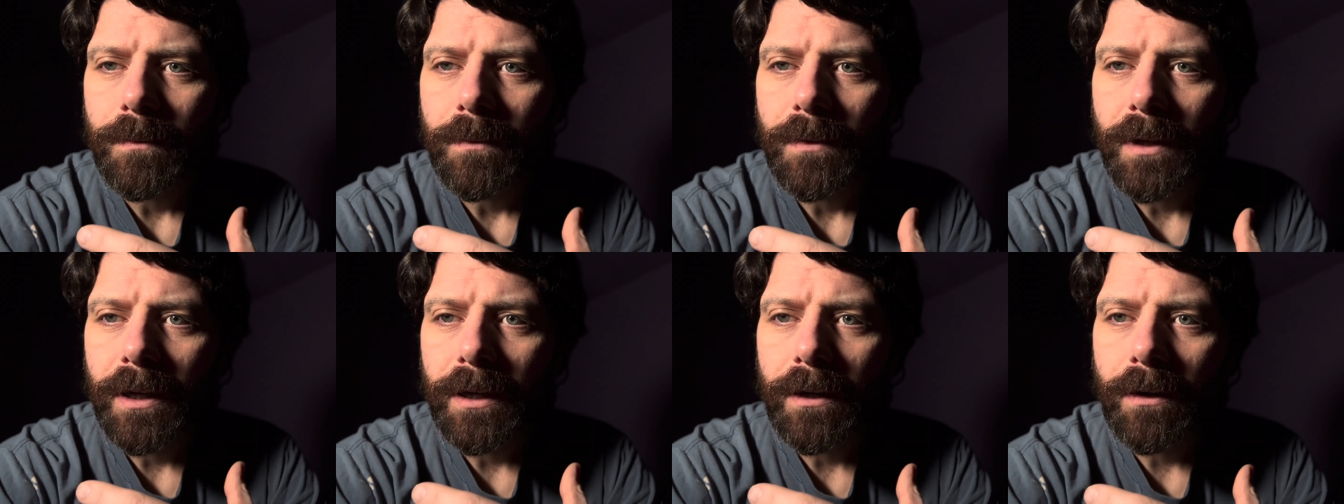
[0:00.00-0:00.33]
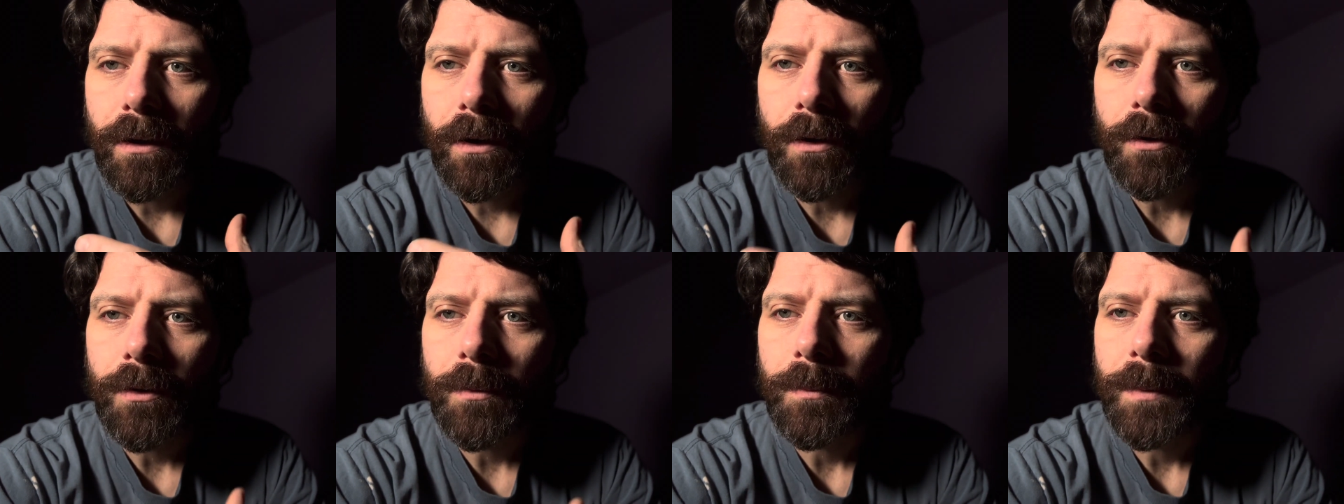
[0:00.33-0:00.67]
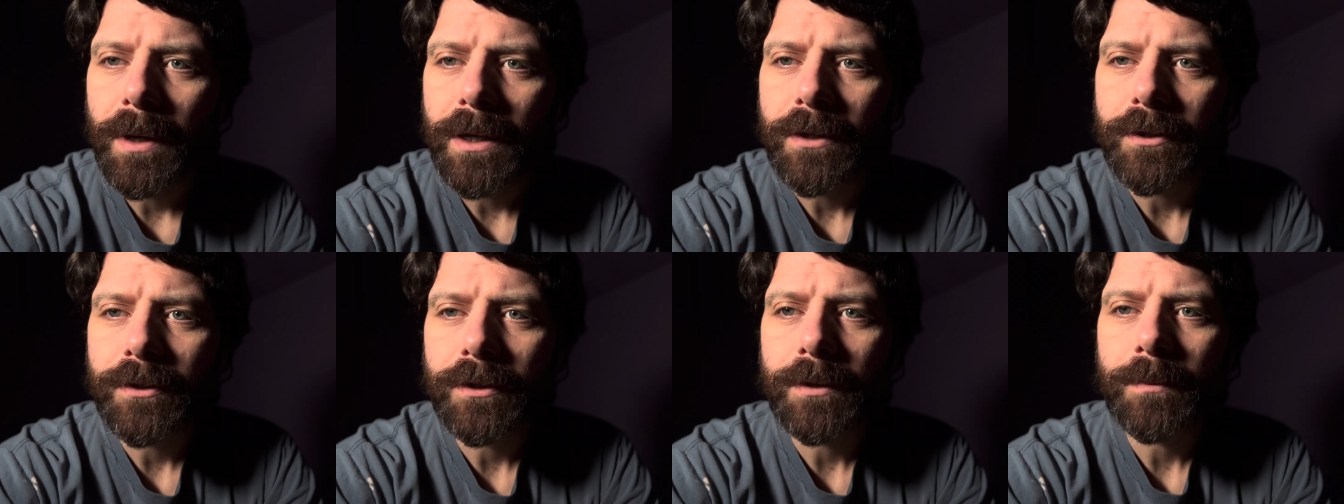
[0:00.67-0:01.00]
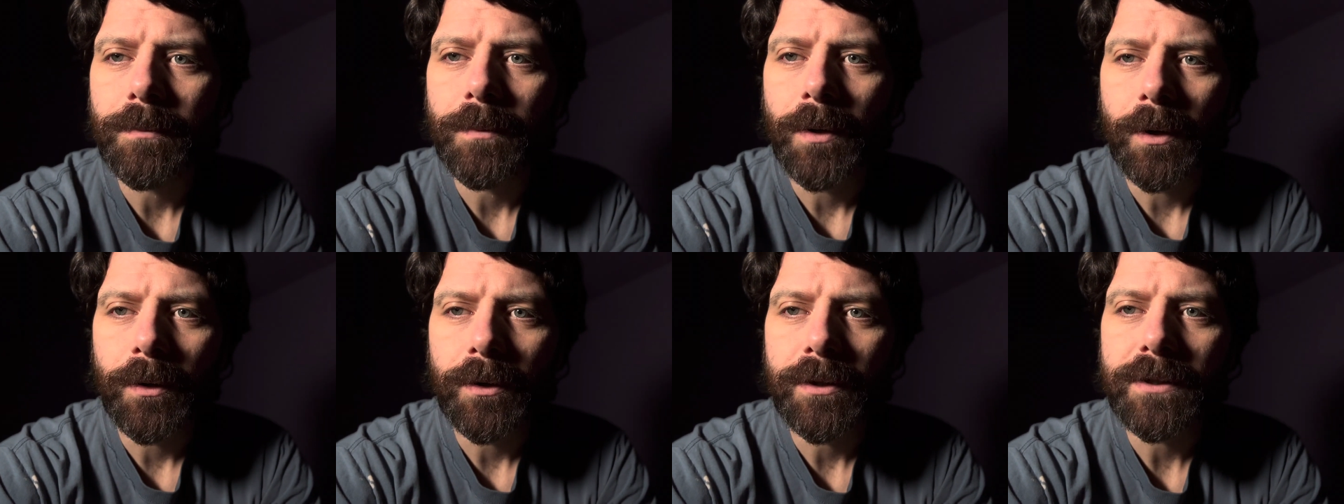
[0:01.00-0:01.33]
like all the major
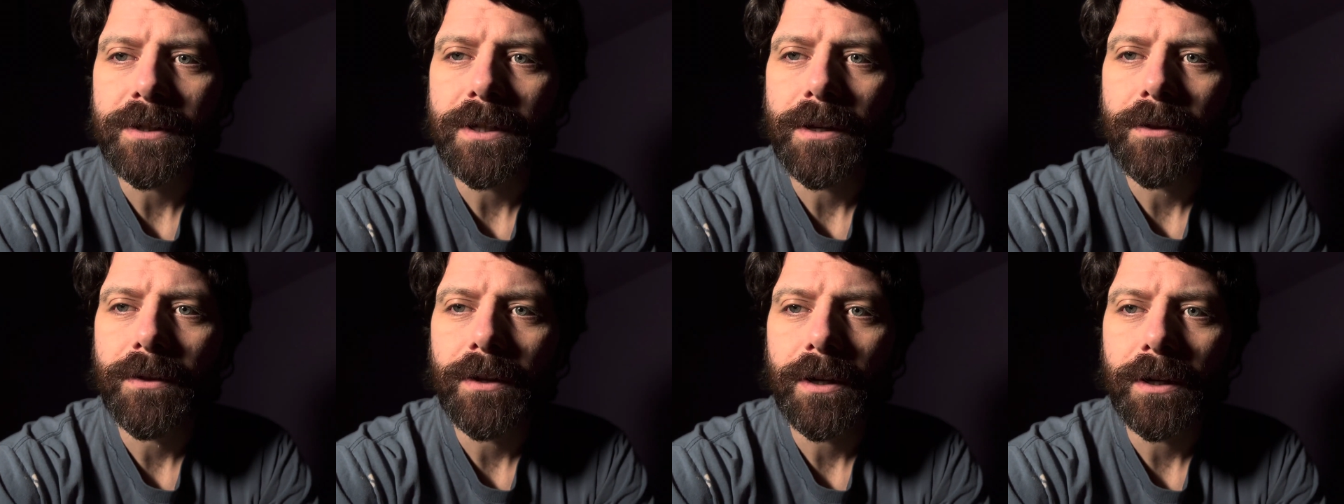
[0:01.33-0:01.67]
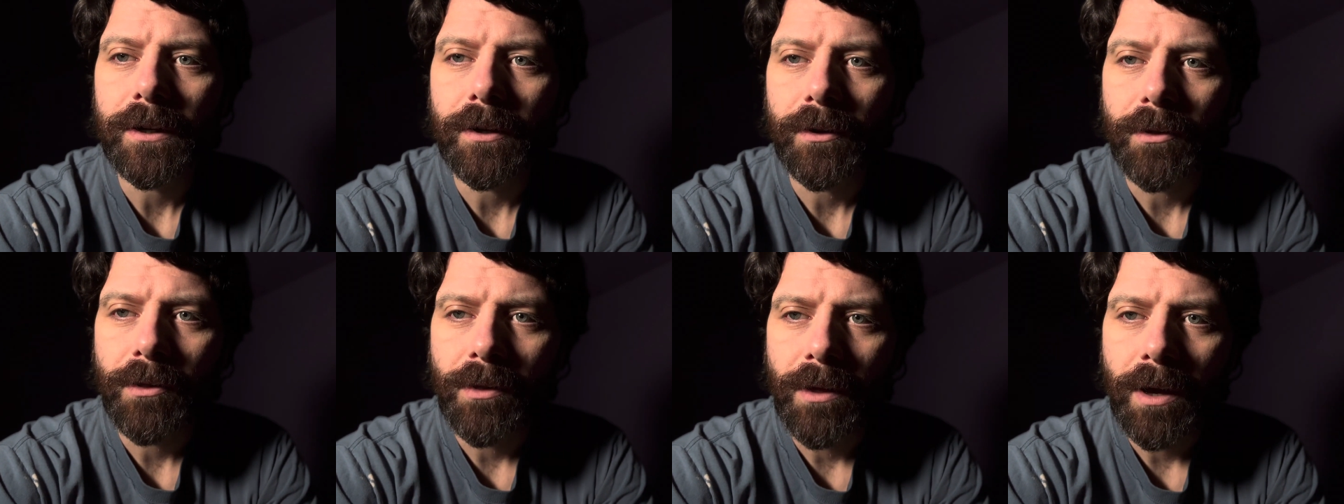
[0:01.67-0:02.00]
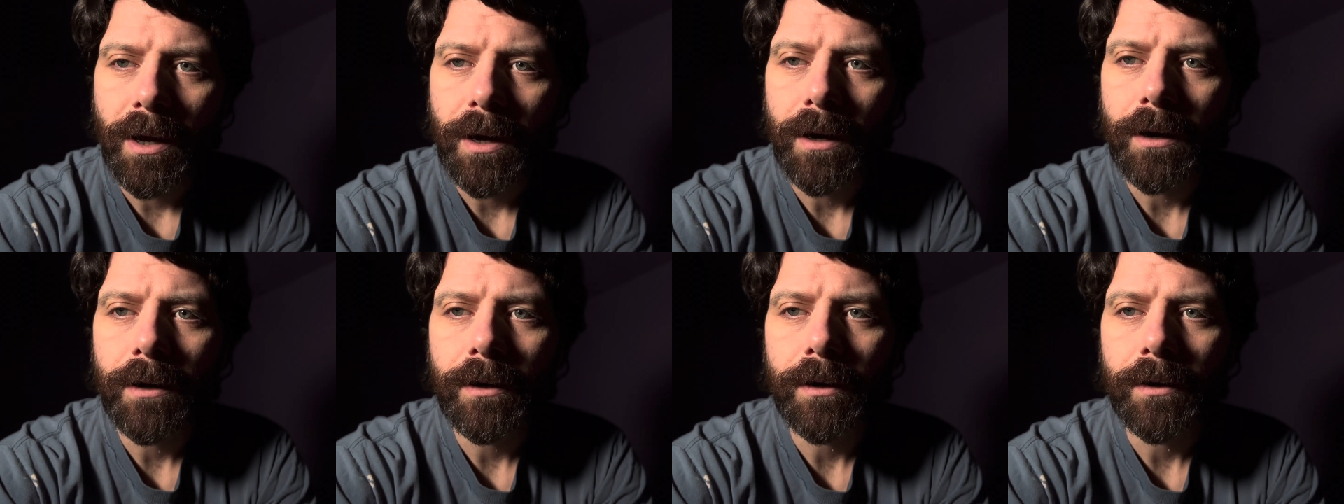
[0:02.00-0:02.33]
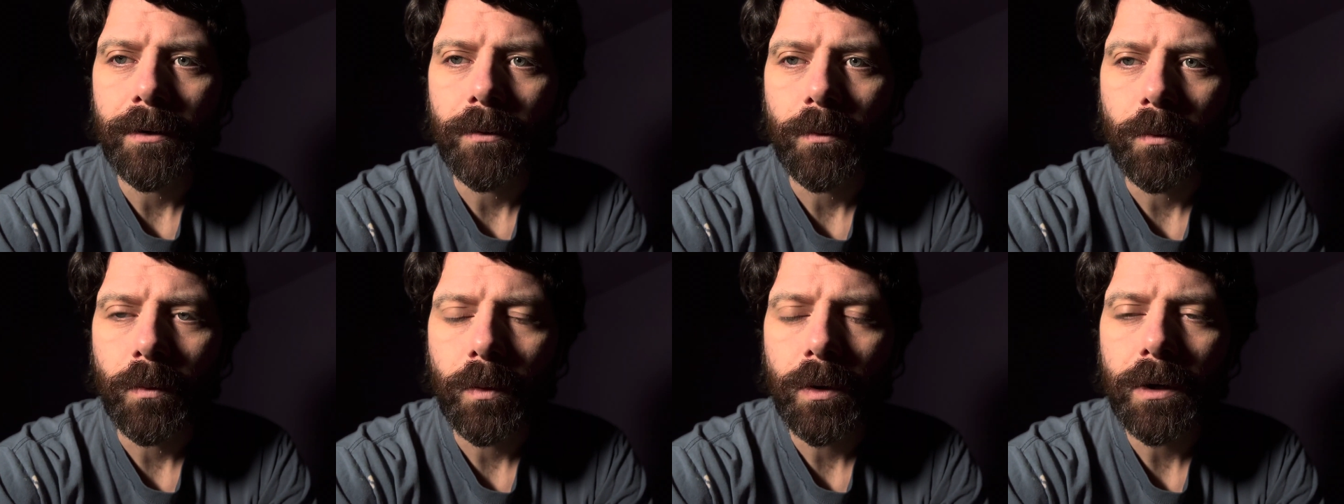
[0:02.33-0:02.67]
components I think are there
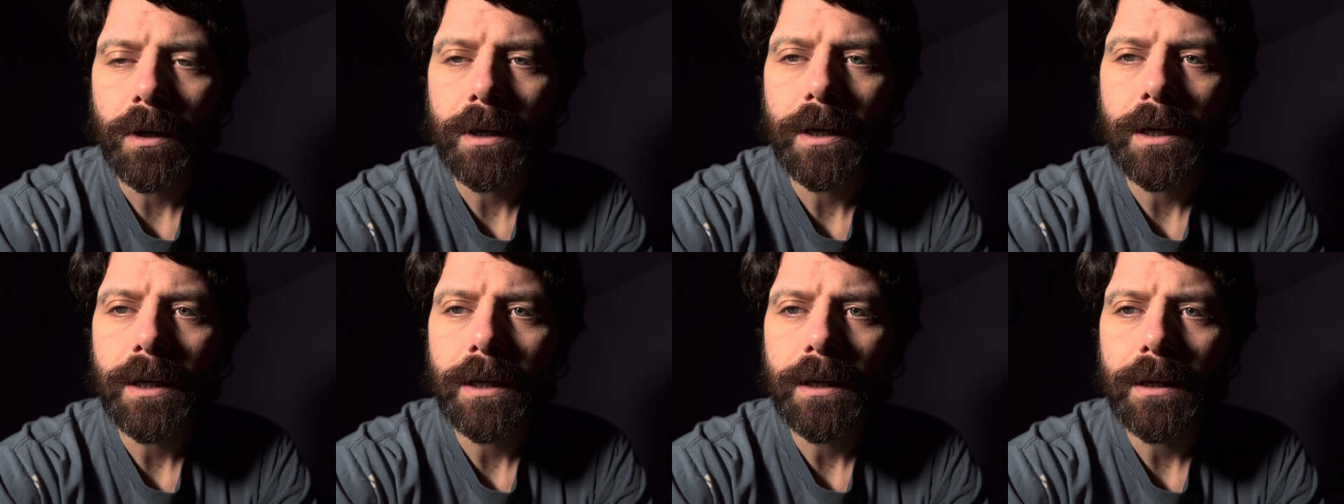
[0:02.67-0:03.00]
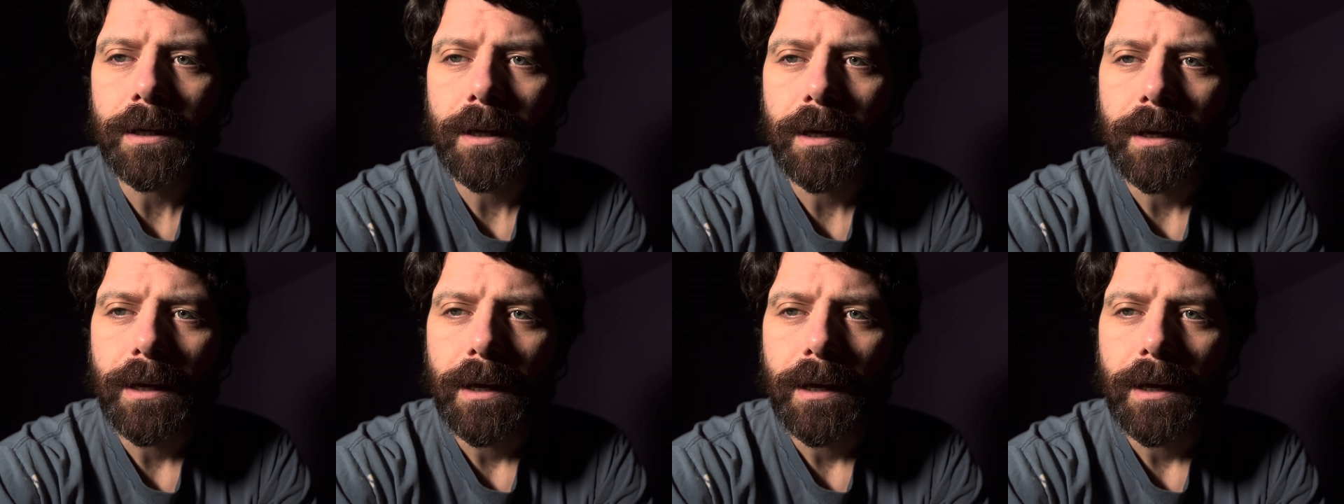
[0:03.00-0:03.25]
and working.